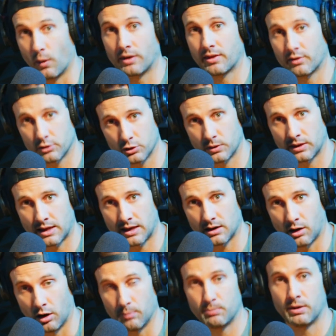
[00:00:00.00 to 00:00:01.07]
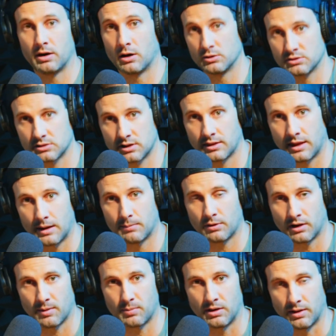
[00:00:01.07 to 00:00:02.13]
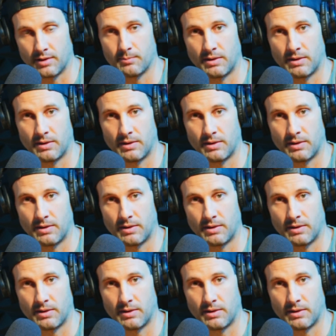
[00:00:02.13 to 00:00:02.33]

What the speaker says: they're doing that, unbeknownst to them, they have been